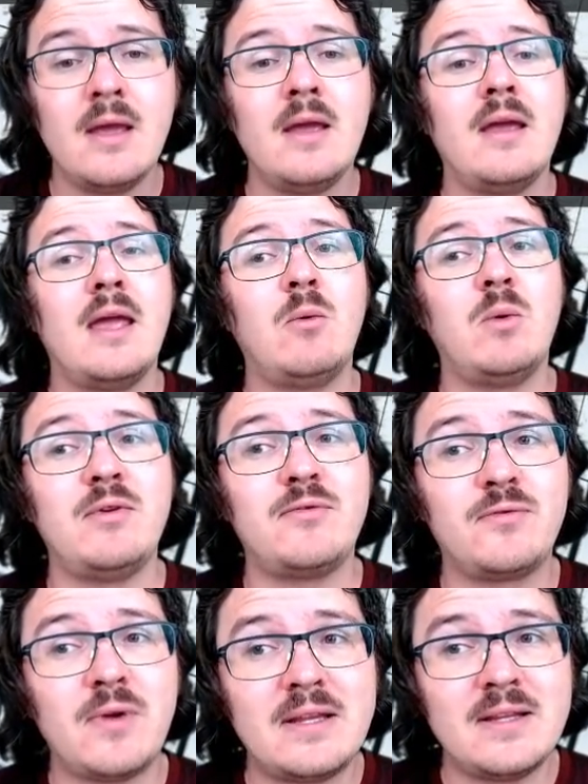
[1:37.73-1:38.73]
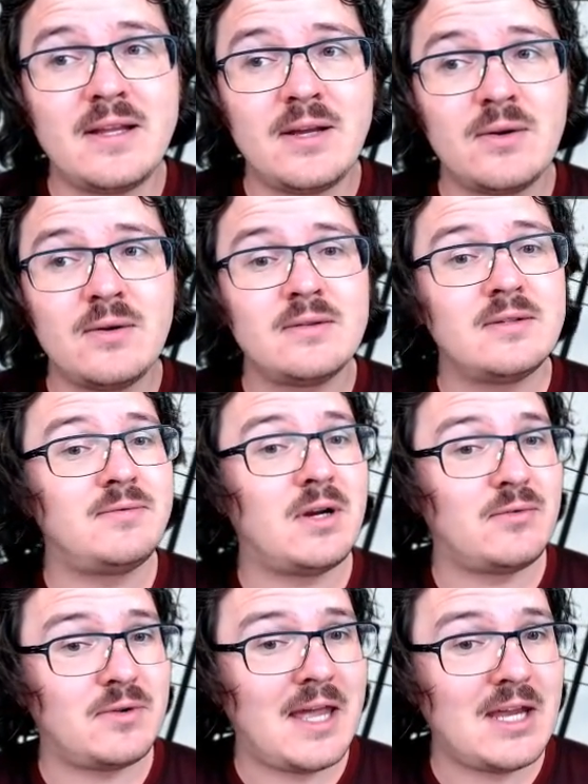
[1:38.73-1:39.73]
It will be friendlier to
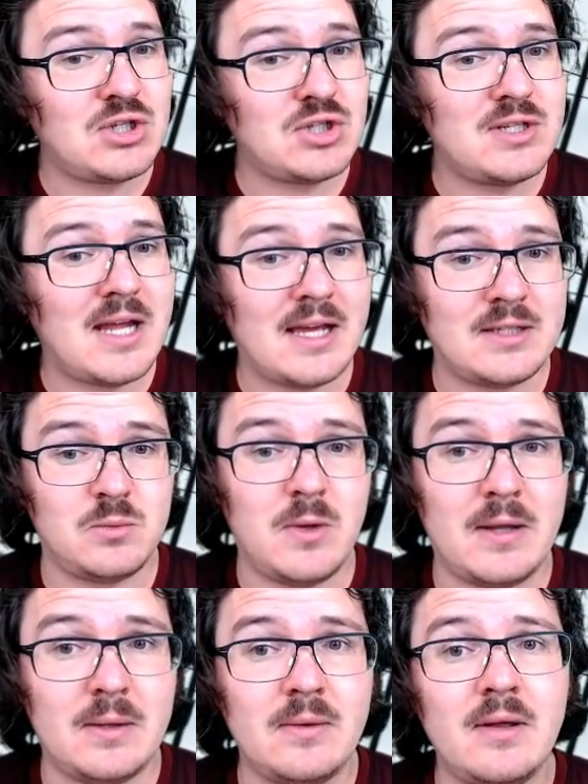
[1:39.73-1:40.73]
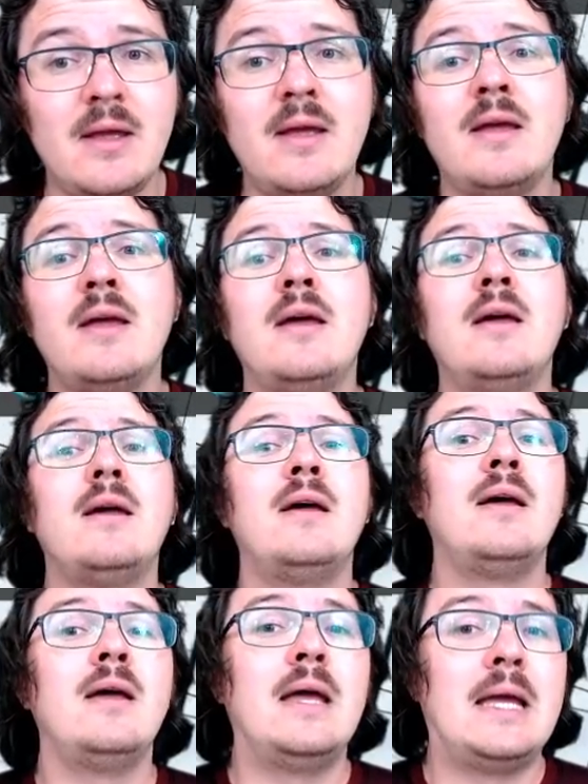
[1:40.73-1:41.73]
verification as well.
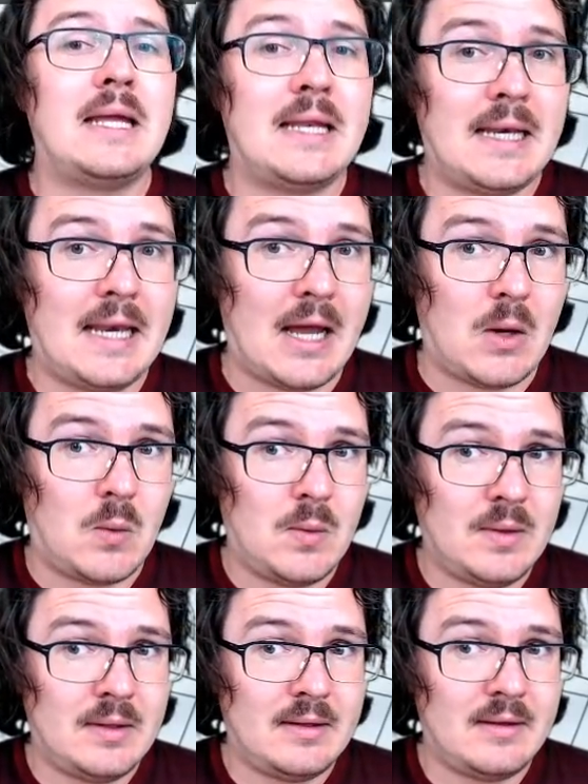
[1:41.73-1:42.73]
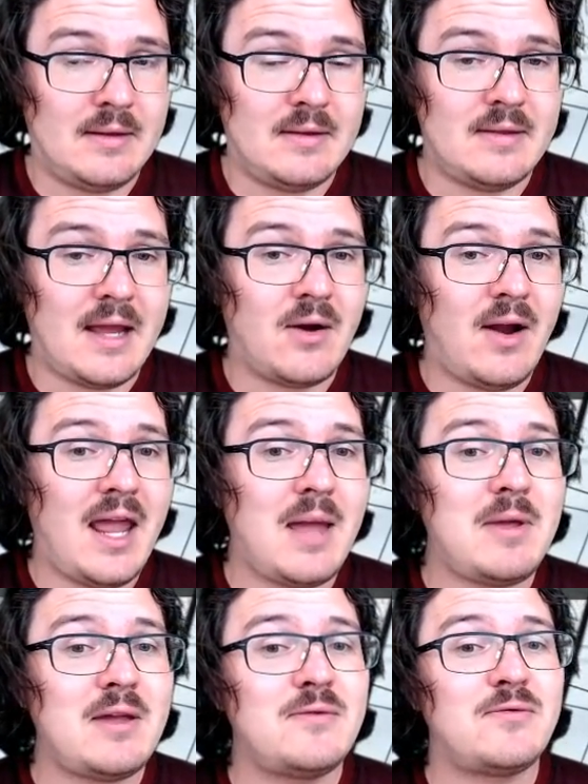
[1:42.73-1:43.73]
Now, they are
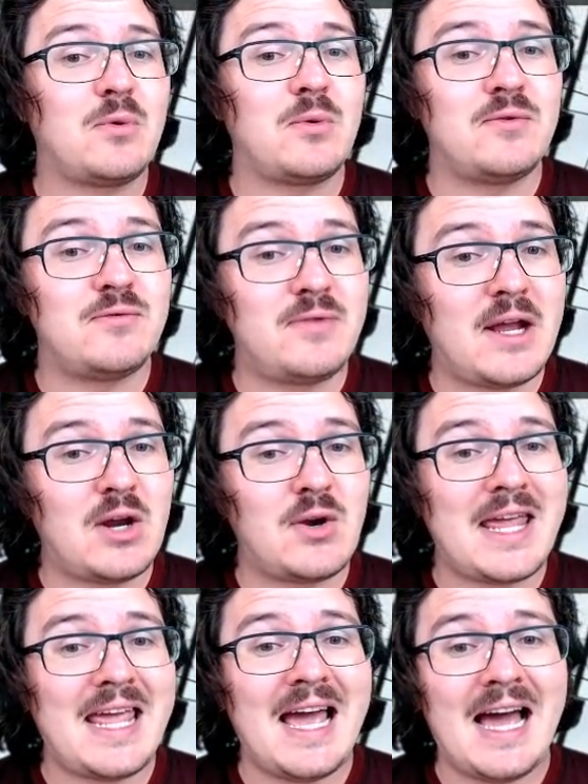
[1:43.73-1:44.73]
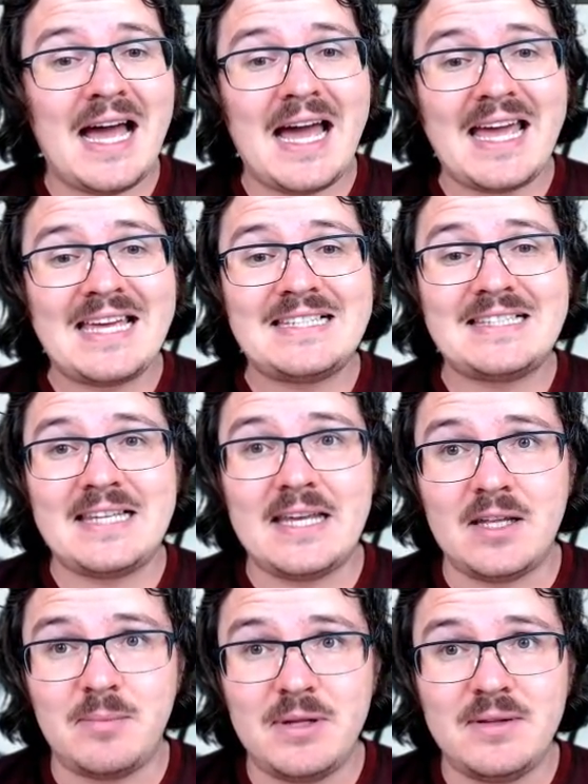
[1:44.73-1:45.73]
aiming for very high
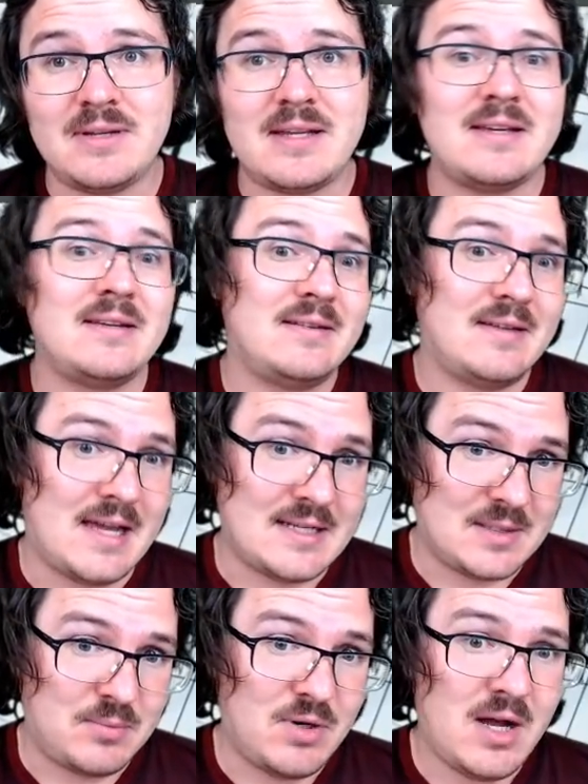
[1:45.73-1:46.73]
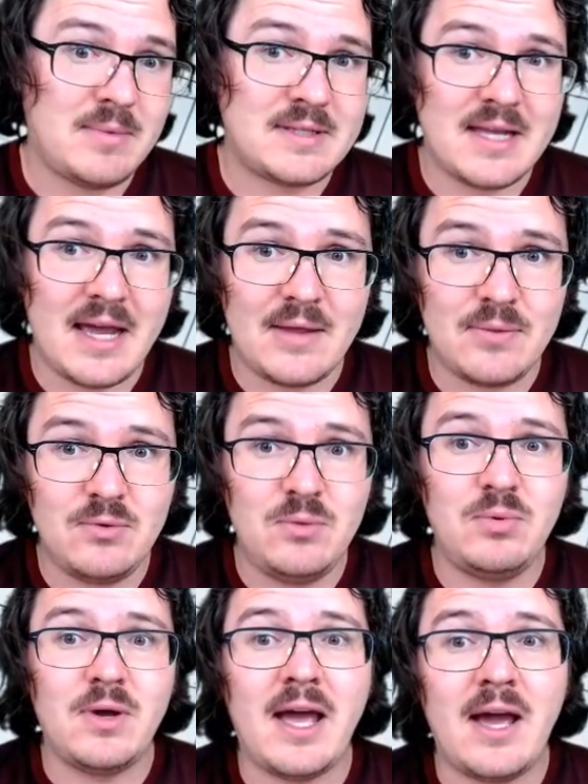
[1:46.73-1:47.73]
scalability, as the promise, high
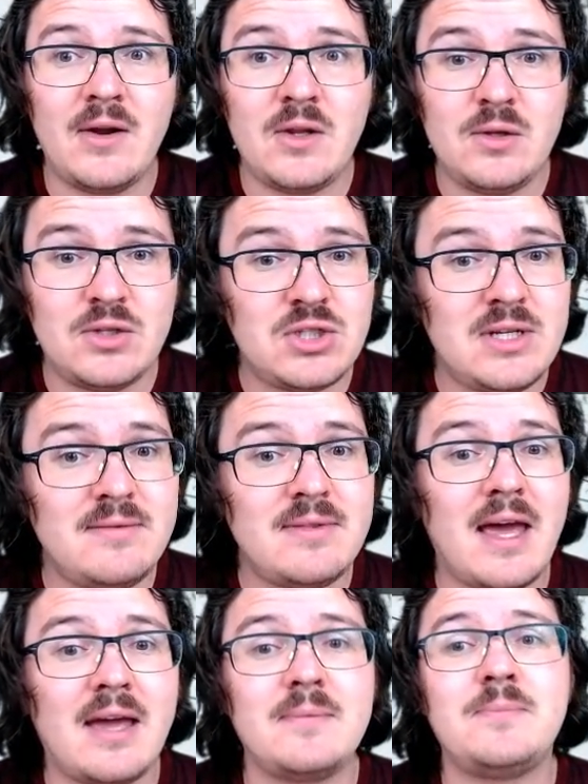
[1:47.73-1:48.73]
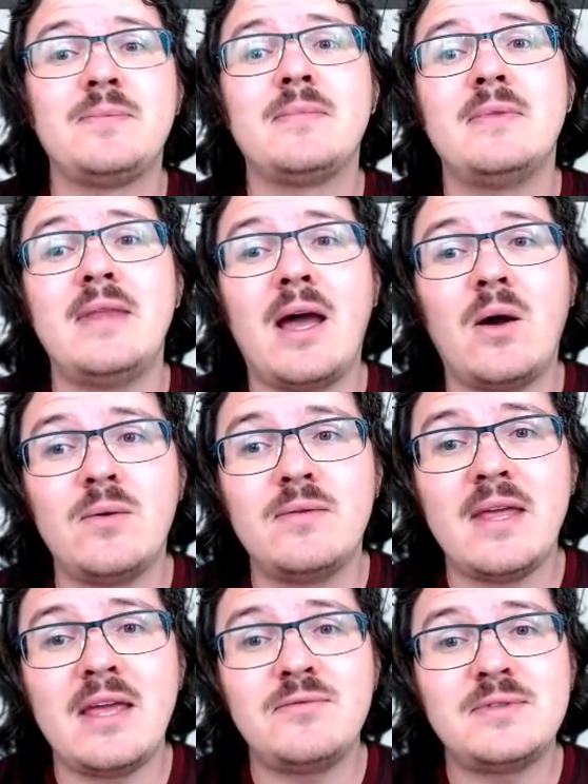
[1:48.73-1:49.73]
throughput. How do you achieve that? Now,
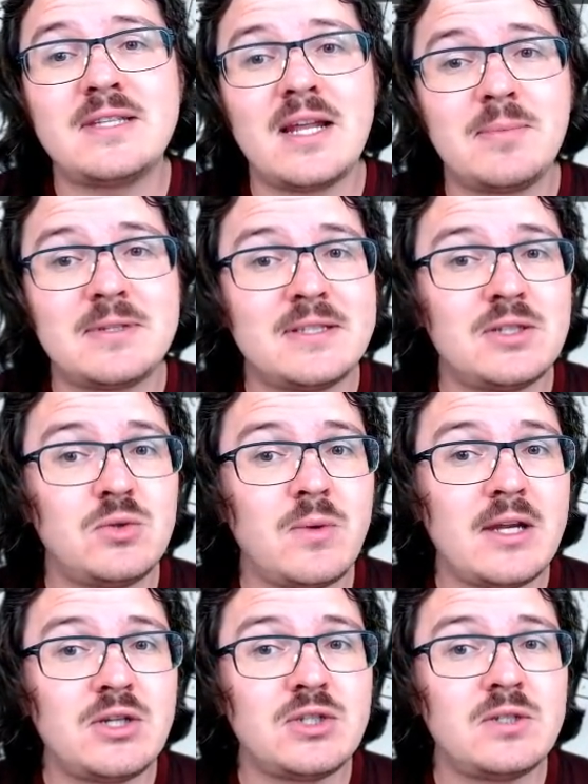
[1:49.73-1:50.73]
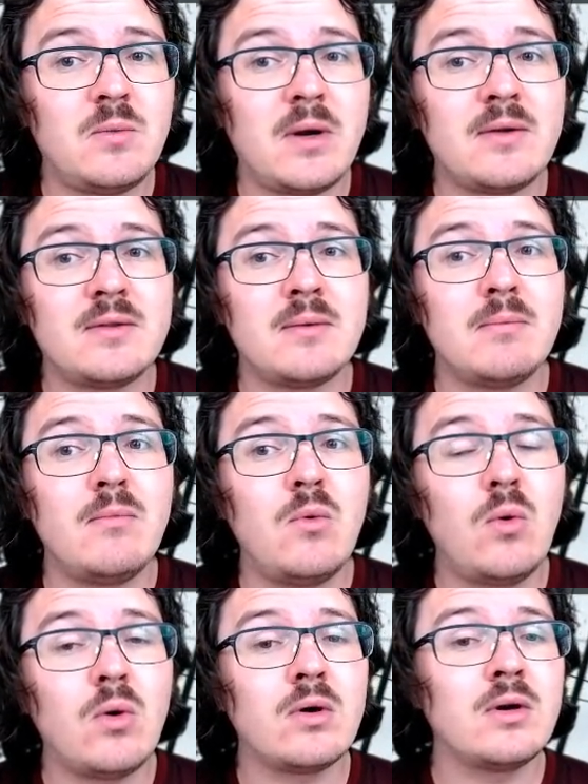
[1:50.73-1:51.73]
they've set up a situation where the
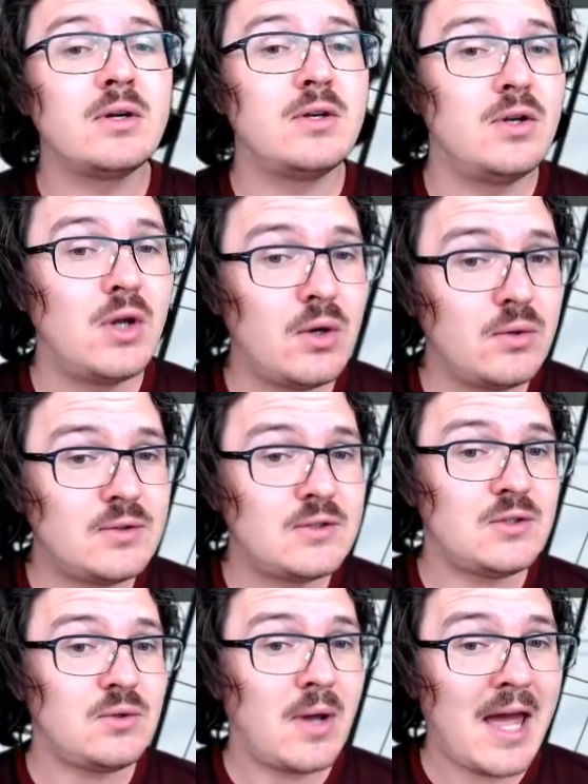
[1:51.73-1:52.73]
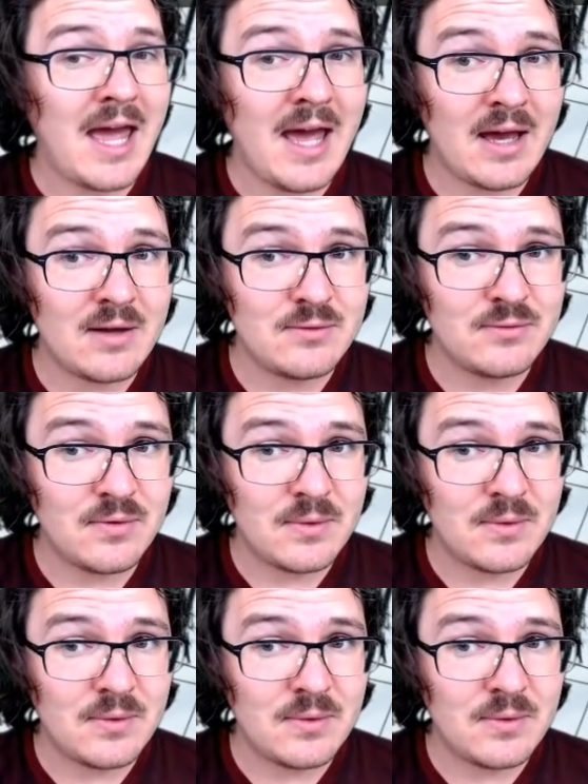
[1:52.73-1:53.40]
more nodes you have,